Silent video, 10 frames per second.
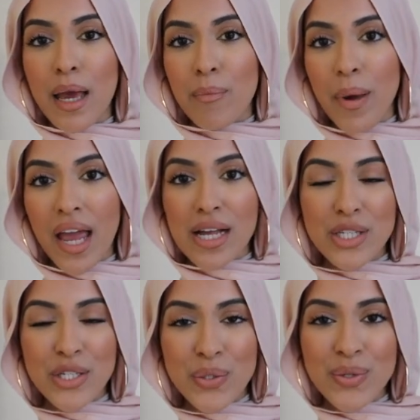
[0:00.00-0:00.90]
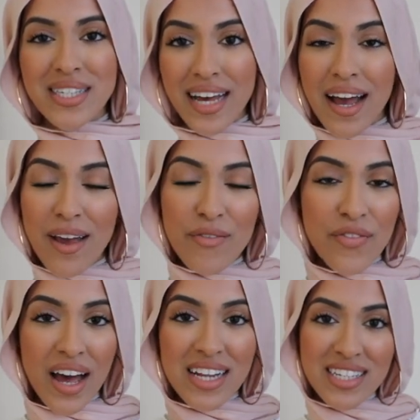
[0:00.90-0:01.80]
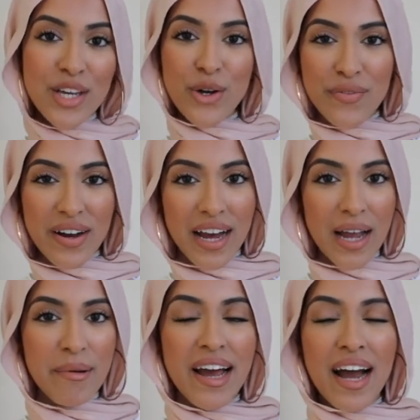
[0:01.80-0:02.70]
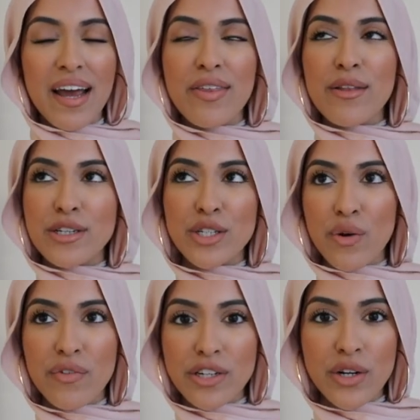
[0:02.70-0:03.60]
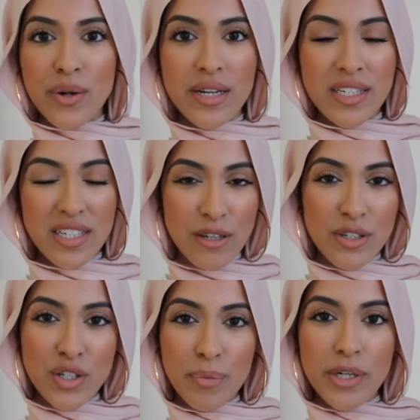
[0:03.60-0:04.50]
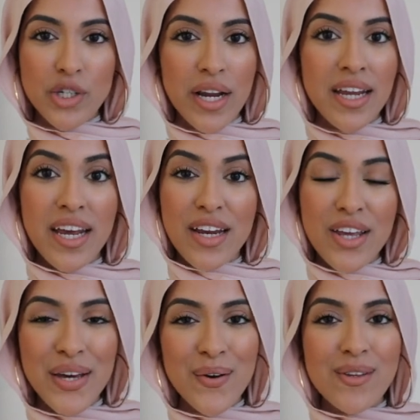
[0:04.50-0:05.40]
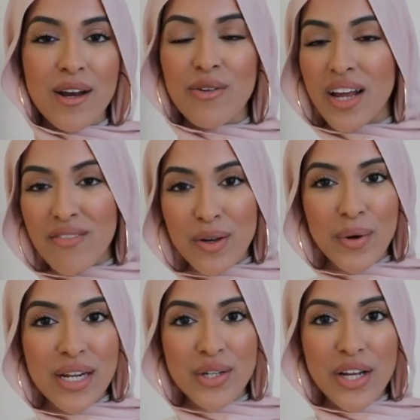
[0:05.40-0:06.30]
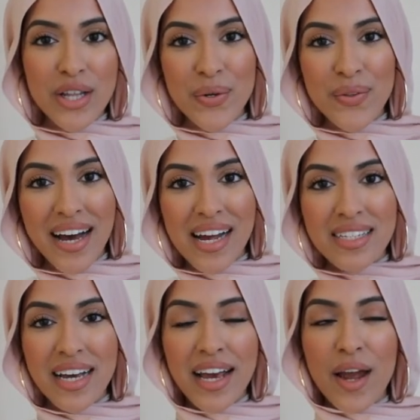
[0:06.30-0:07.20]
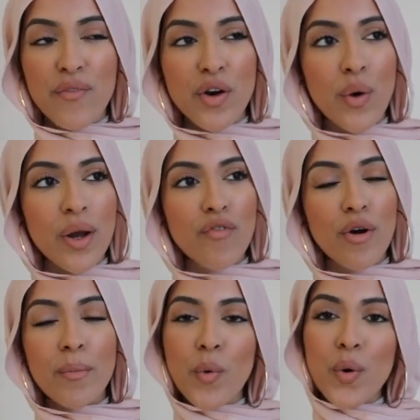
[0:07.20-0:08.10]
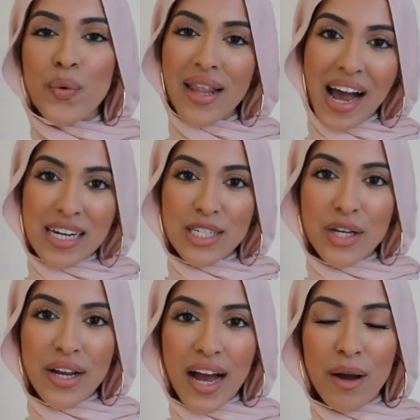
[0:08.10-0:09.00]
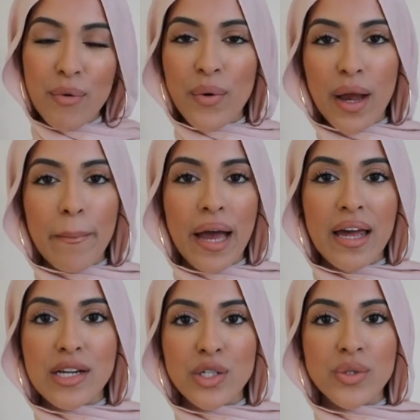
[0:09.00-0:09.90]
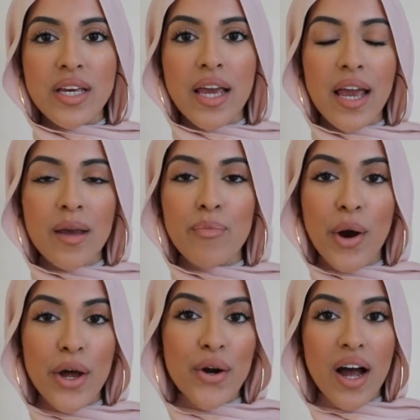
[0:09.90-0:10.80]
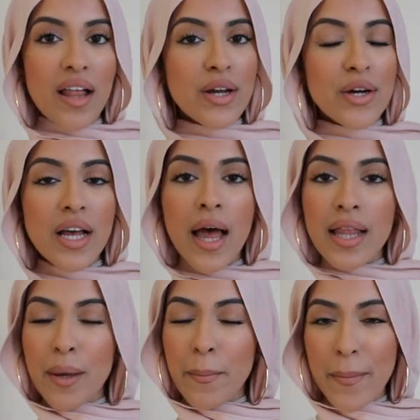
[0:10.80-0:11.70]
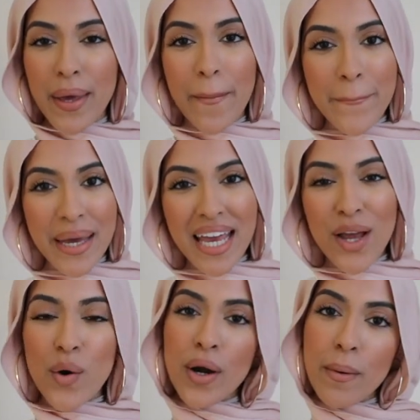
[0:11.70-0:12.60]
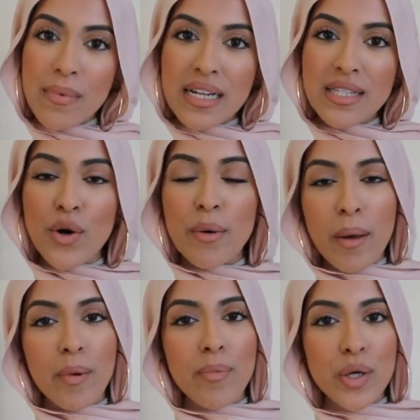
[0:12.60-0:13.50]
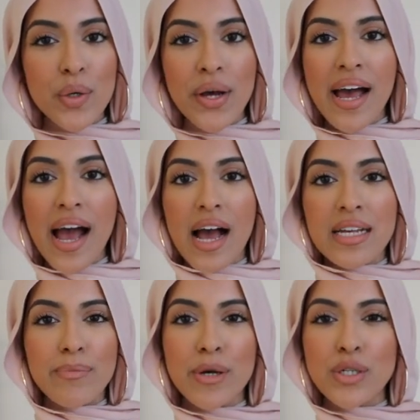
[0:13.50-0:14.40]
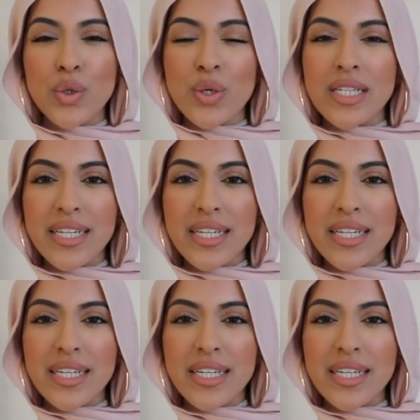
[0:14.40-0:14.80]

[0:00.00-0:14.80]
a pantsuit set if that's your vibe. 5. I think they're so versatile and still super trendy and cute, so I definitely wanted to include that. If you're going for a more relaxed look, I would recommend choosing a brighter color, like maybe a pink or a mint or baby blue, as opposed to a